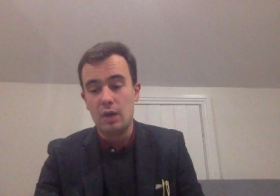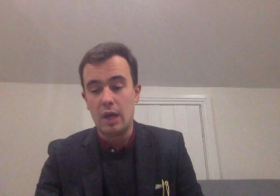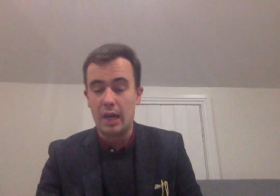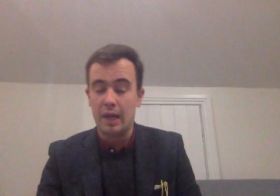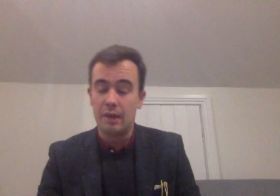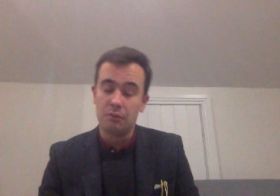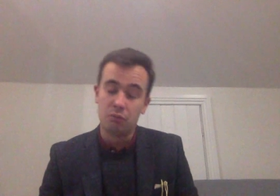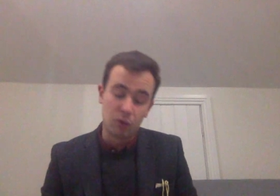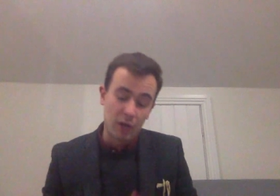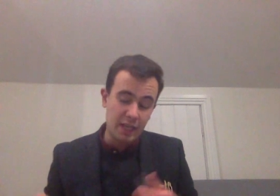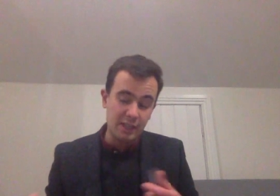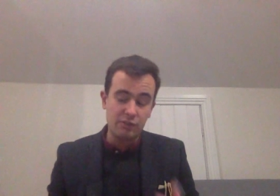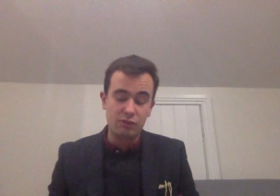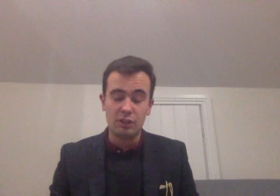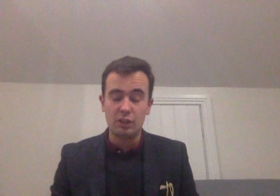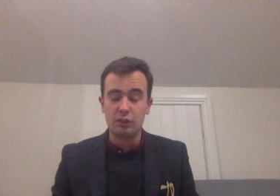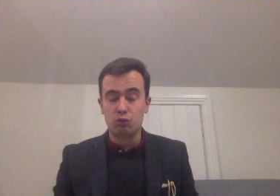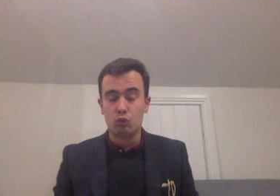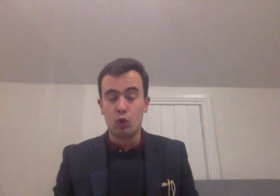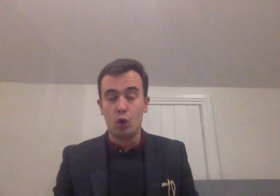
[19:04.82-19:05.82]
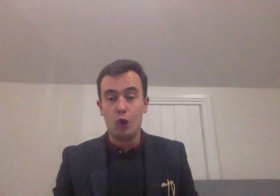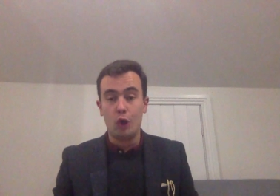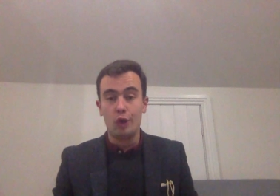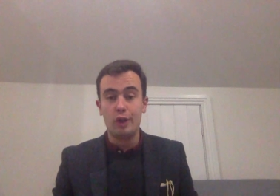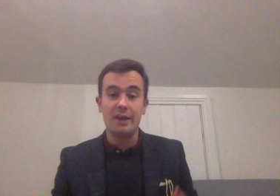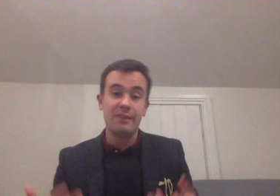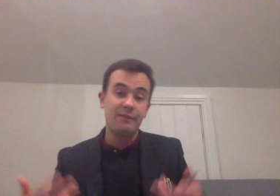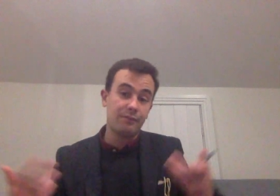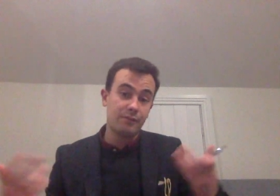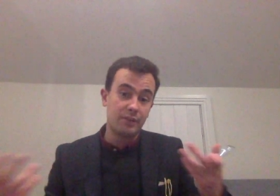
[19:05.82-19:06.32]
uh, race is run,
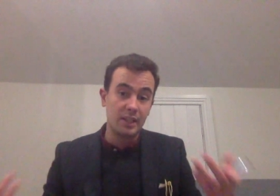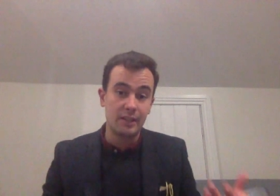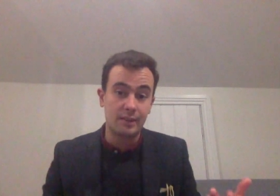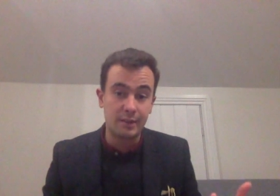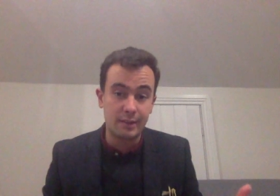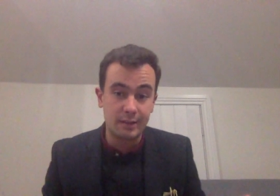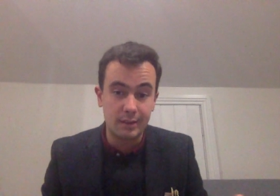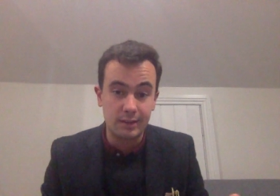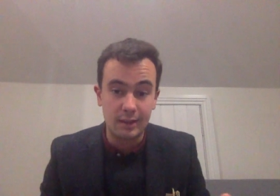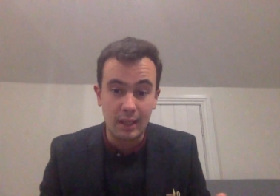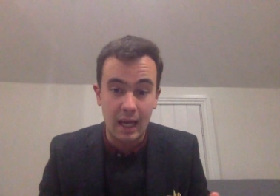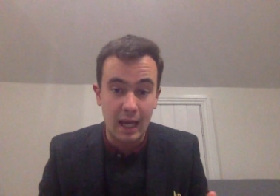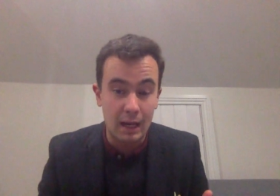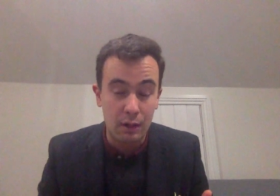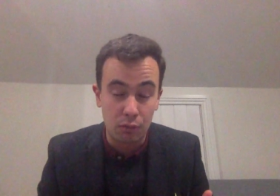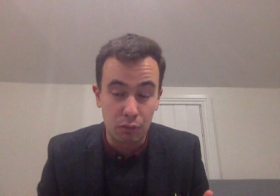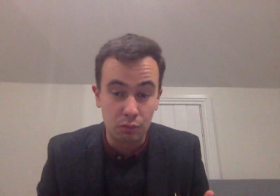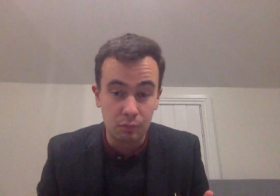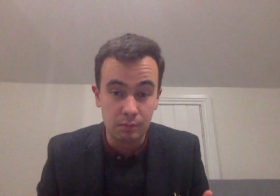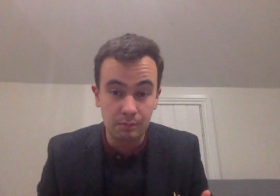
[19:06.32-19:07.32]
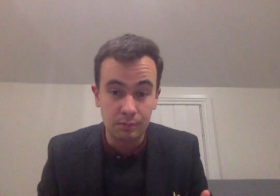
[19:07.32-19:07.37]
if this uh,